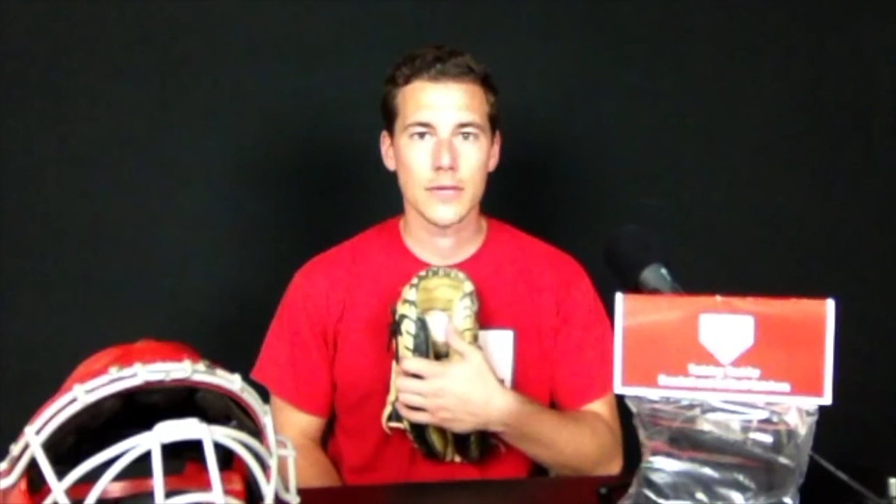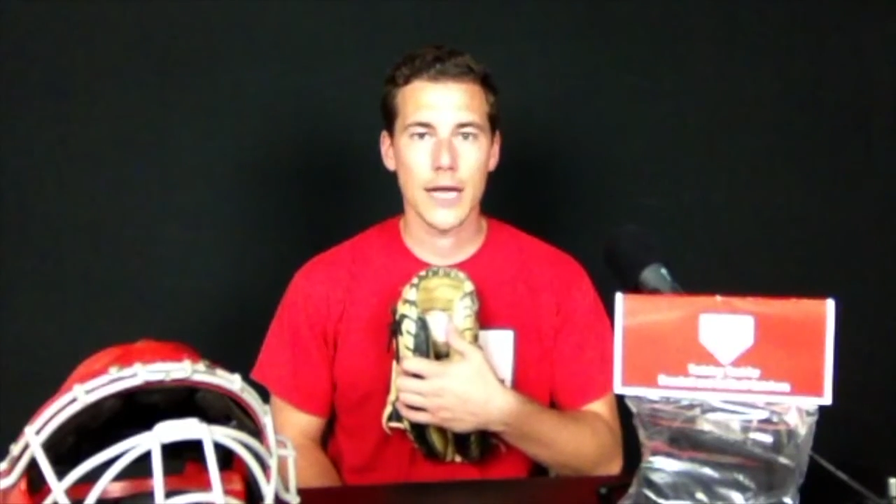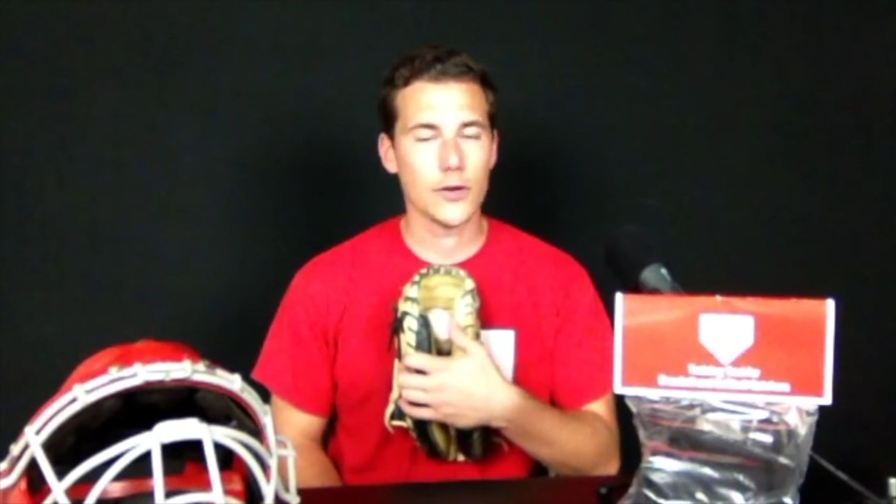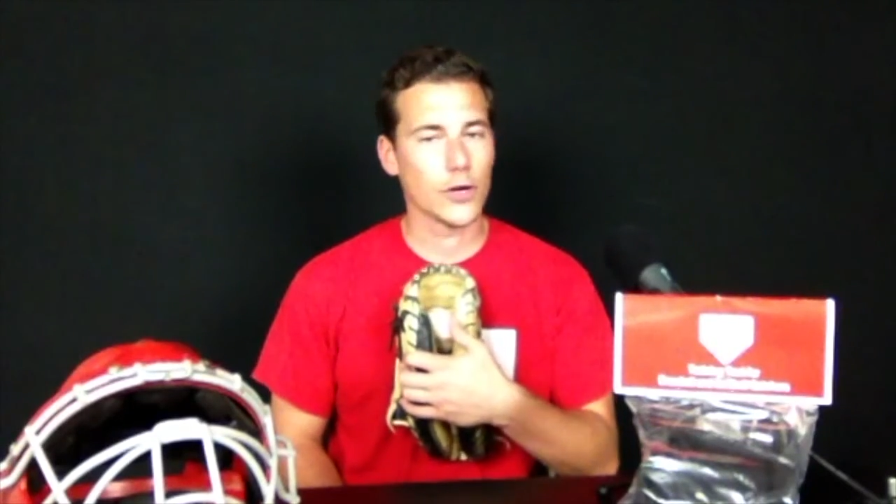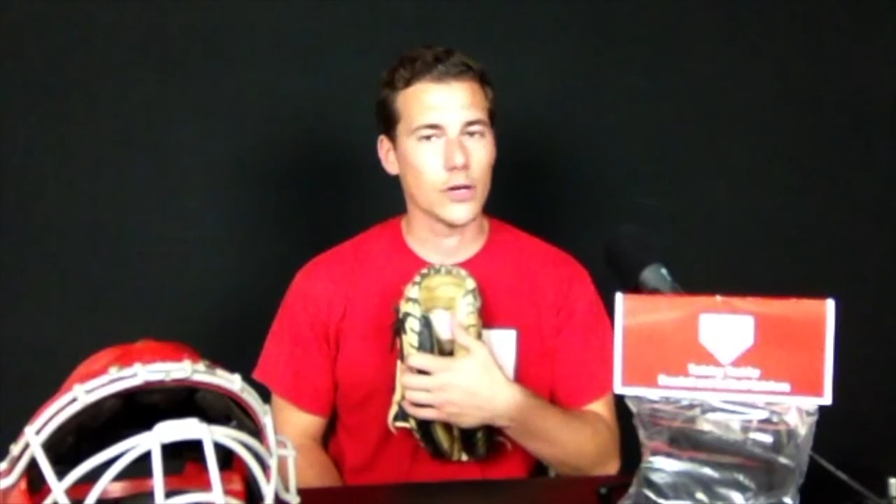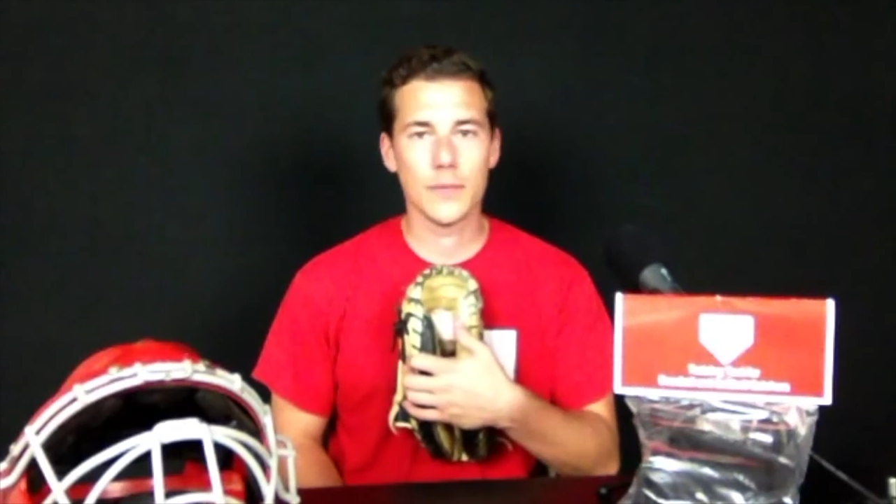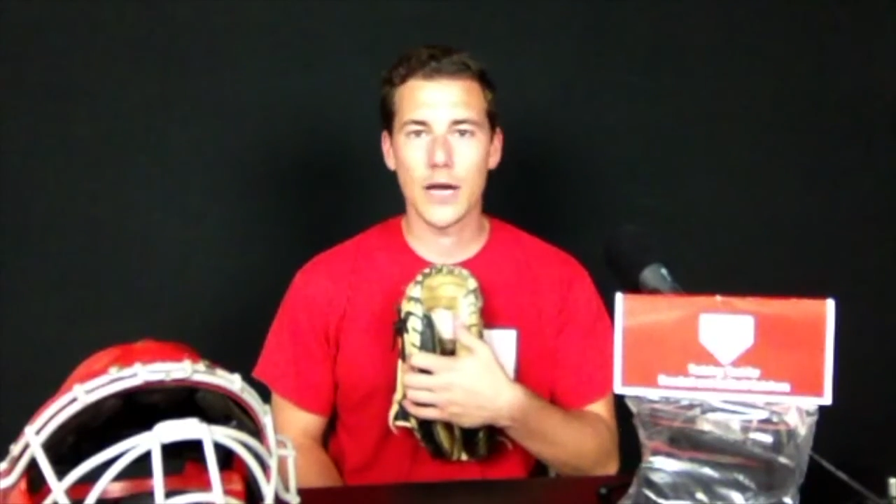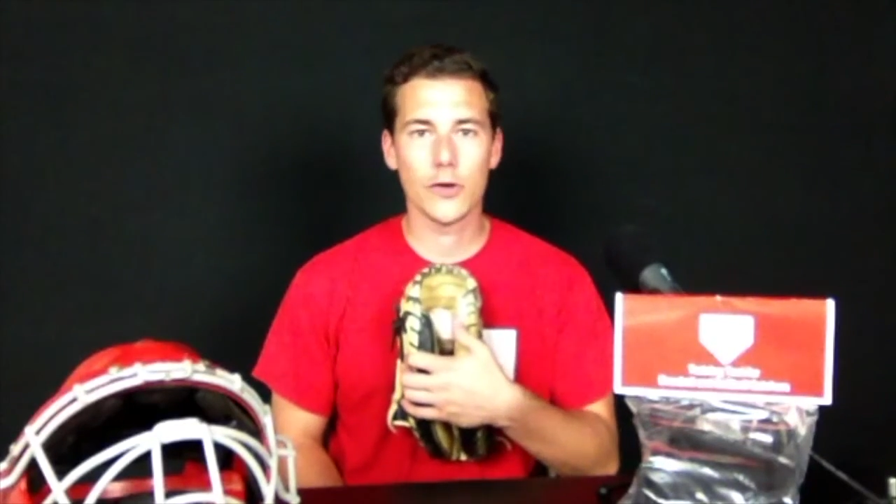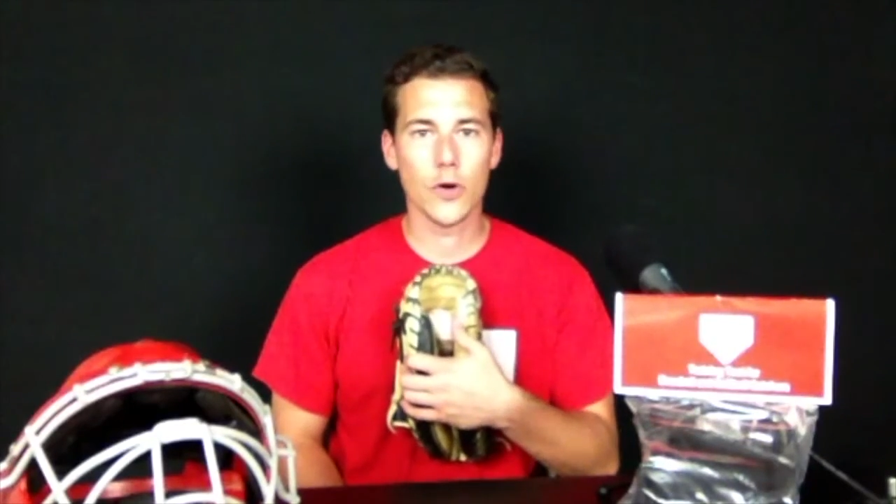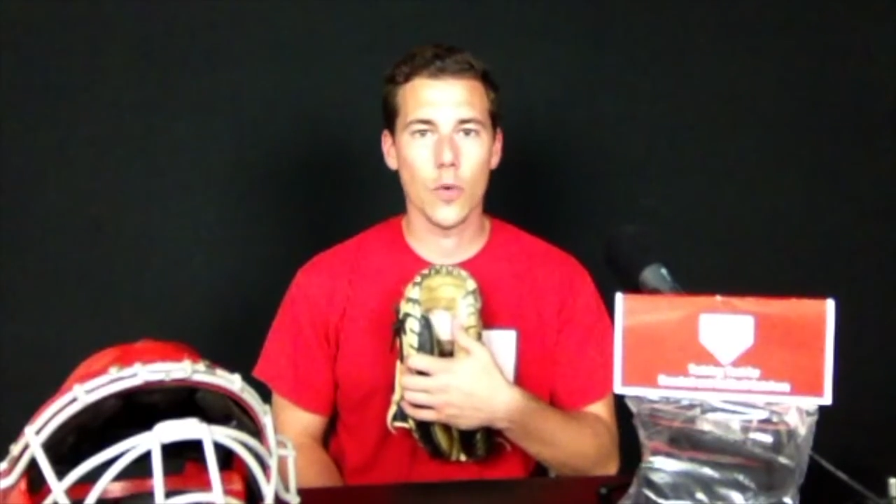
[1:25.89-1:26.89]
and you're gonna be
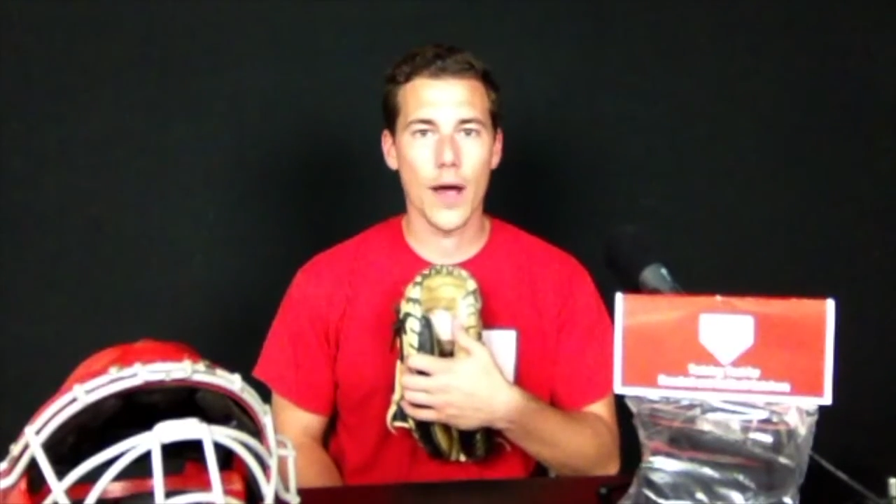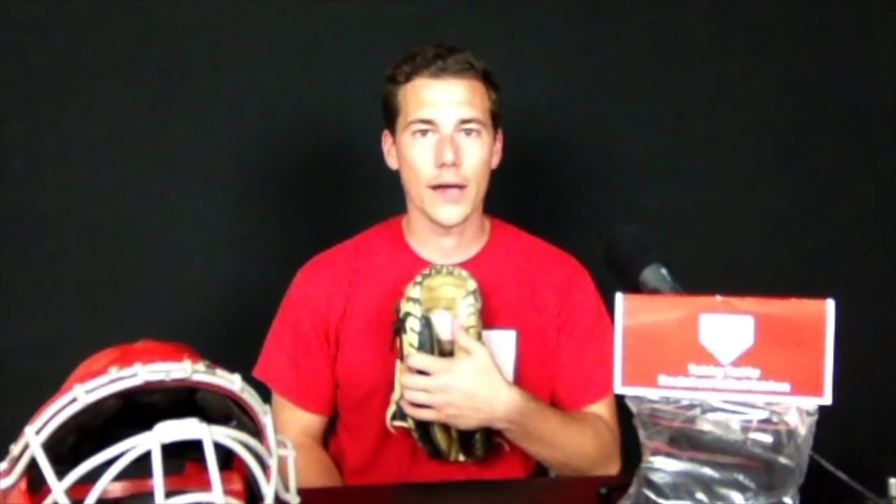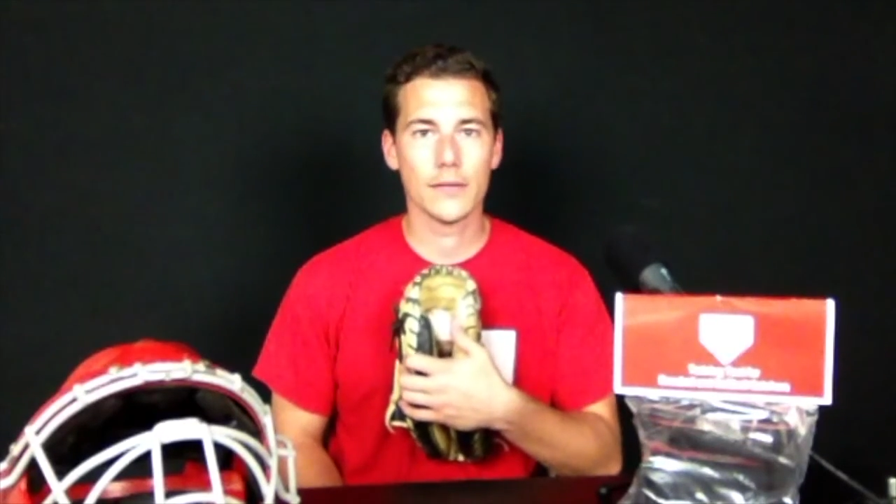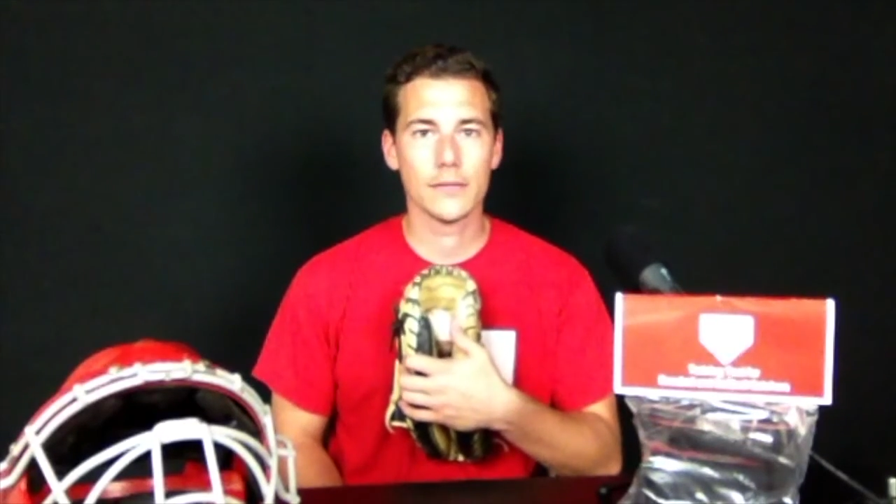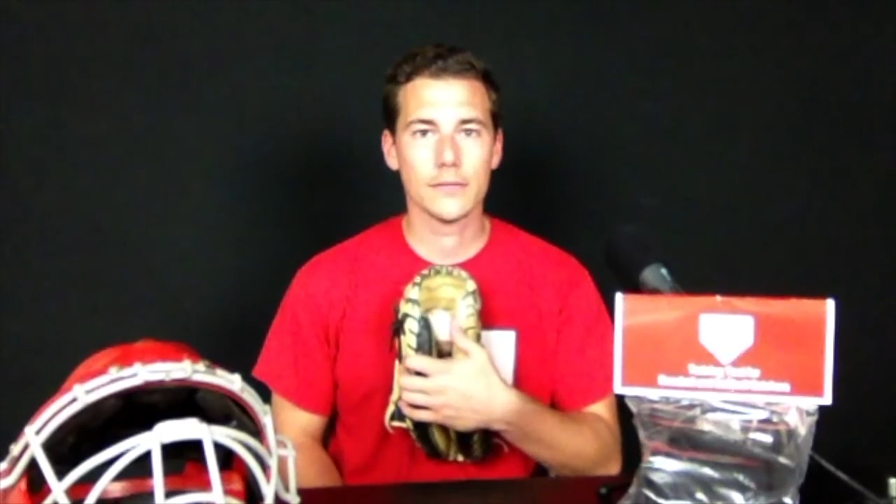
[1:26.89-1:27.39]
on your way.